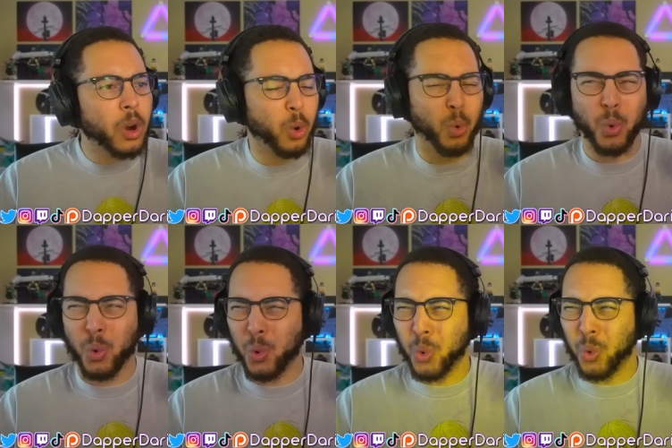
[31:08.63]

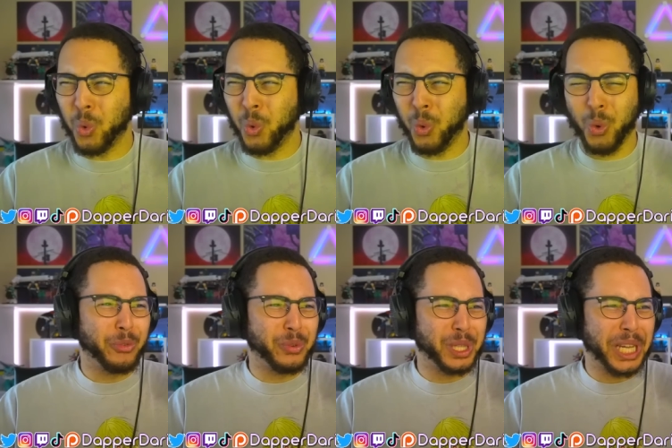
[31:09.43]
Ooh.
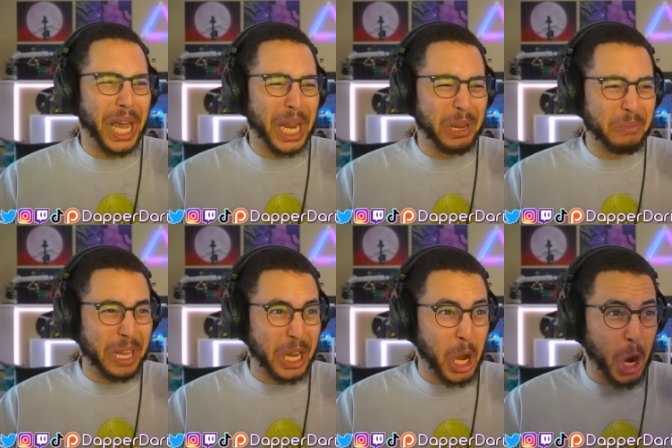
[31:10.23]

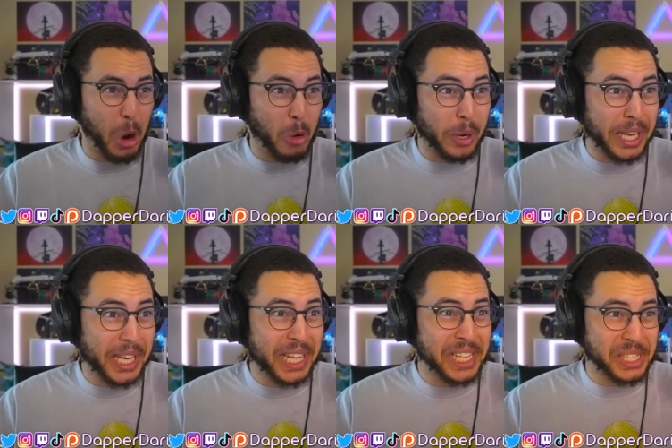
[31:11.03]
Flaming Oni.
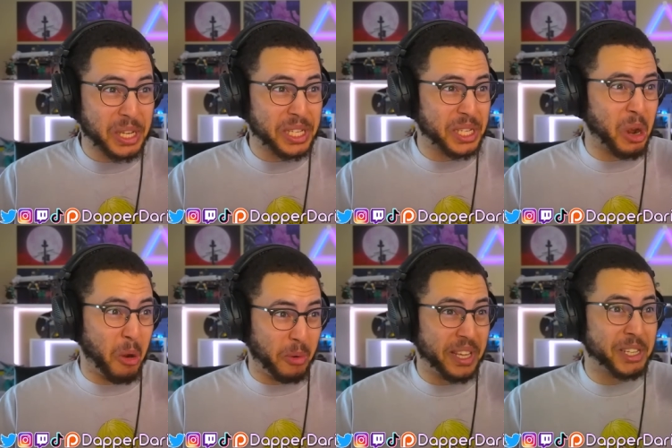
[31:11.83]
Is, isn't
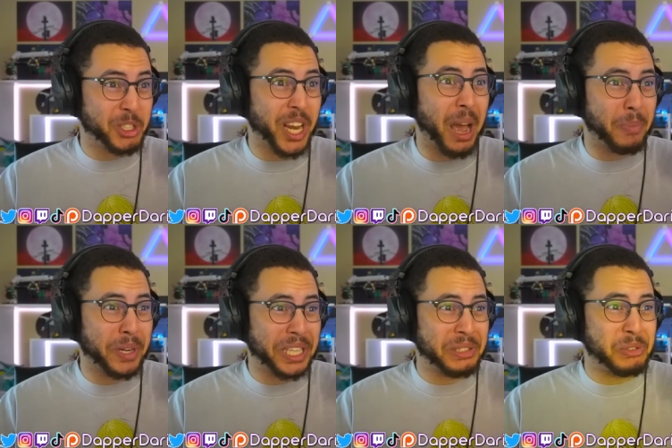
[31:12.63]
Oni a
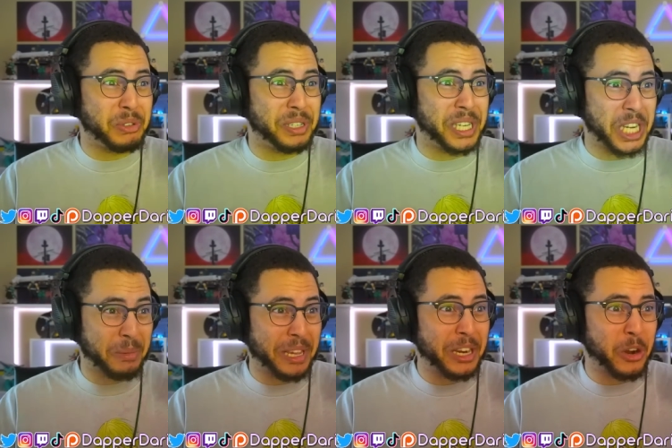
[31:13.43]
Japanese
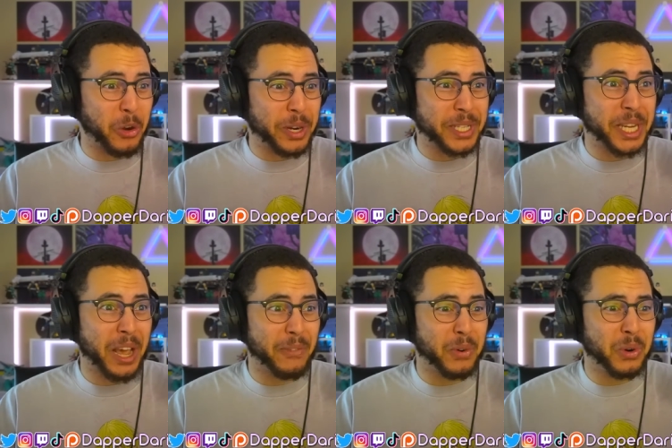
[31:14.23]
demon or a
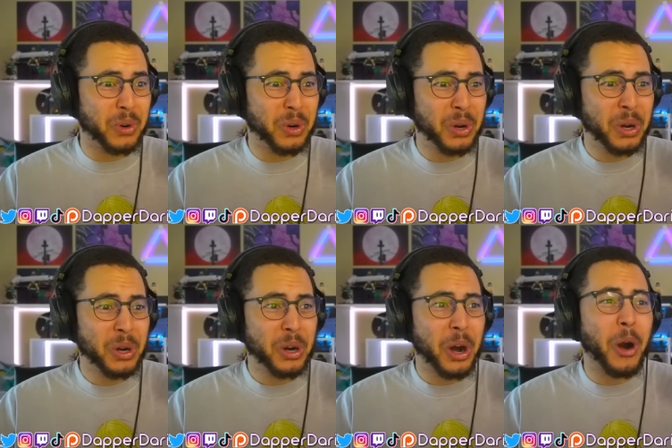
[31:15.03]
devil?
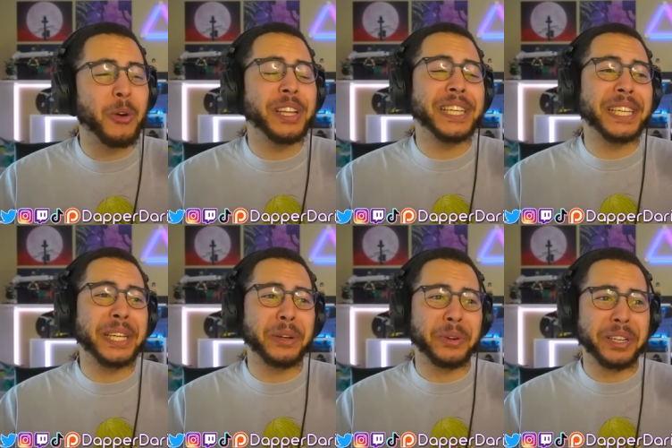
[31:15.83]

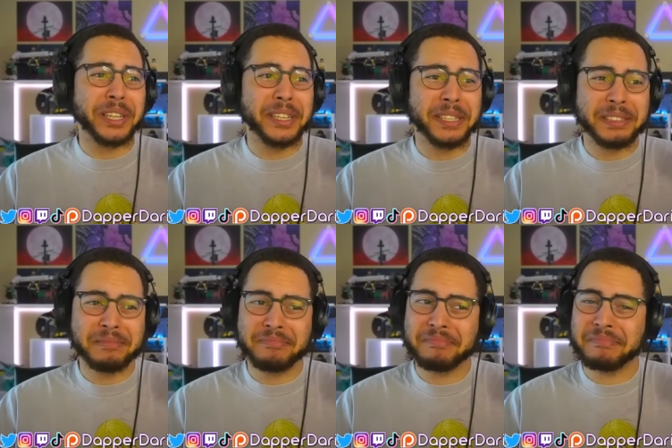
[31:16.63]
Onigiri.
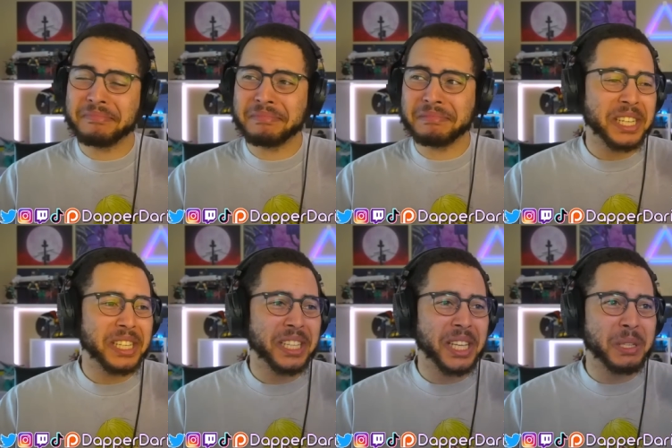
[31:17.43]

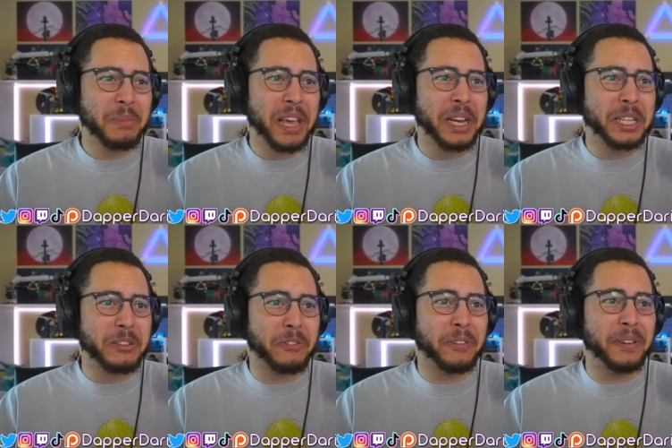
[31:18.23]
This man is
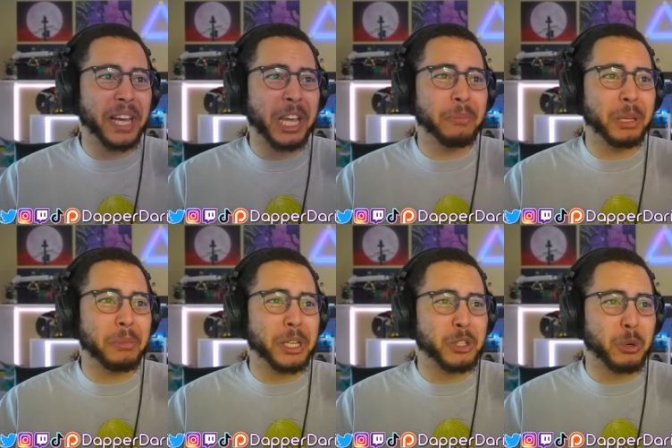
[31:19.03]
flaming
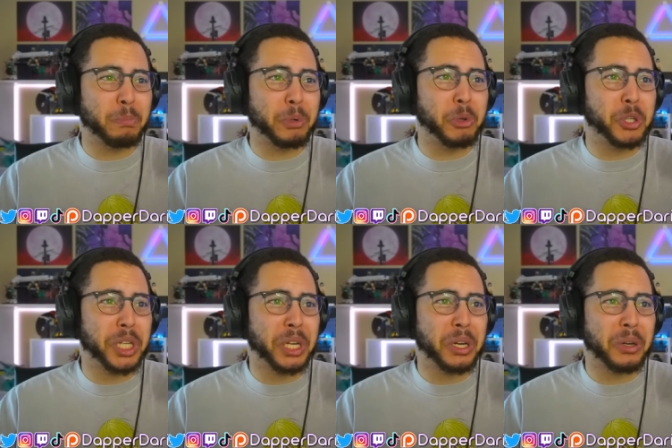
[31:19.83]
Mr.
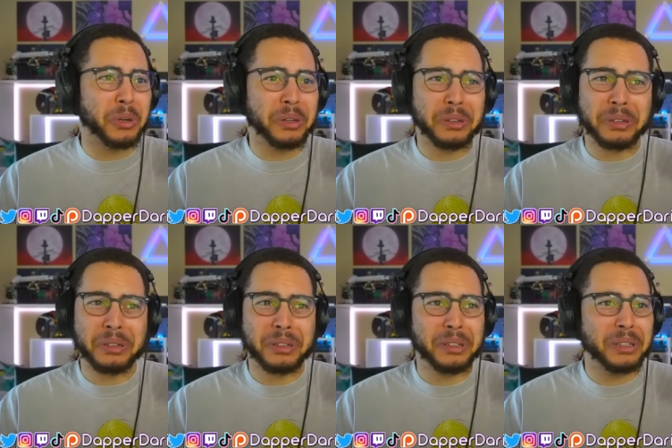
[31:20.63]
Bushido.
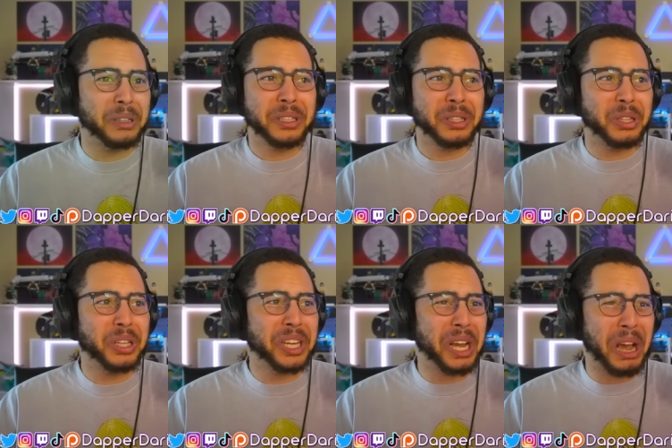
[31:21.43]

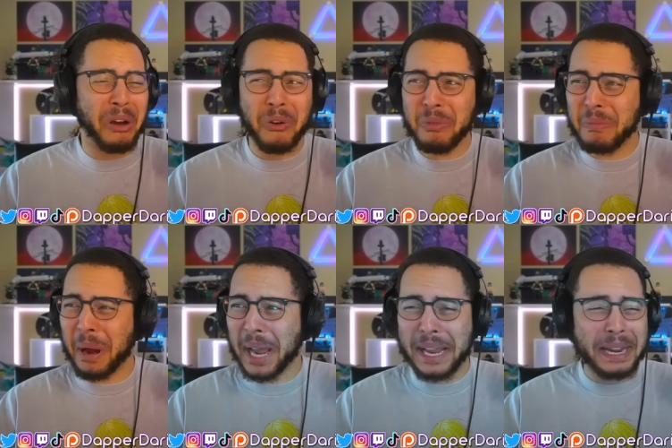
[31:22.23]
Look at, oh
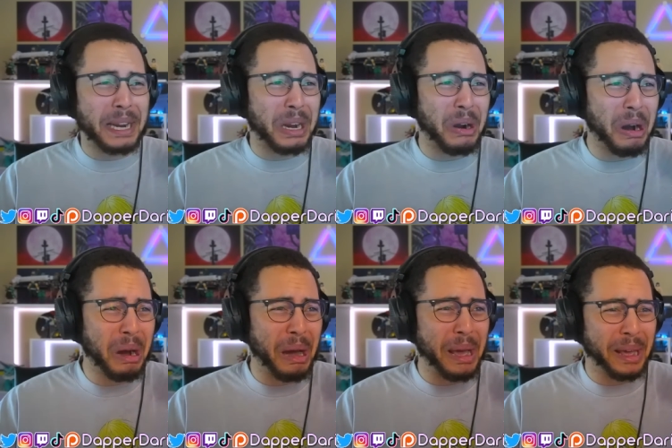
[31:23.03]
my
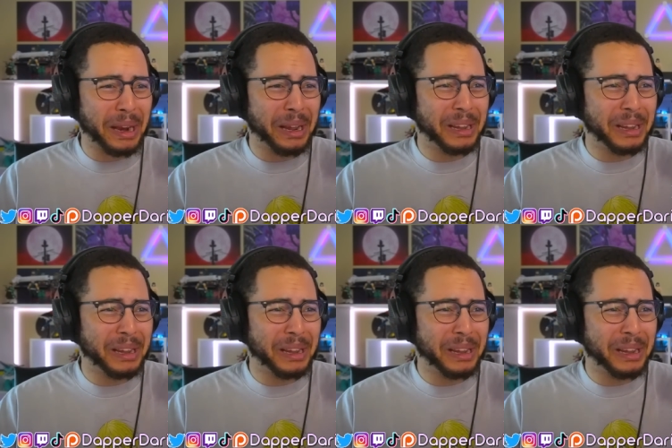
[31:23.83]
god.